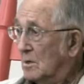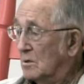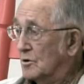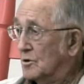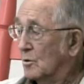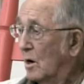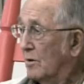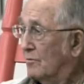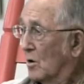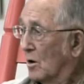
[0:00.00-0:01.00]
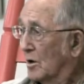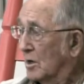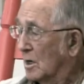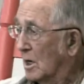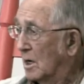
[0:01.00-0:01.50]
There's a graveyard
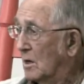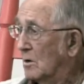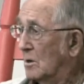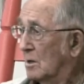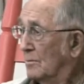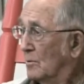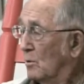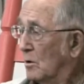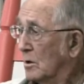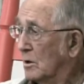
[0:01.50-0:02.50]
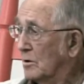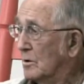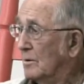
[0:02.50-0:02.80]
in there uh, where the,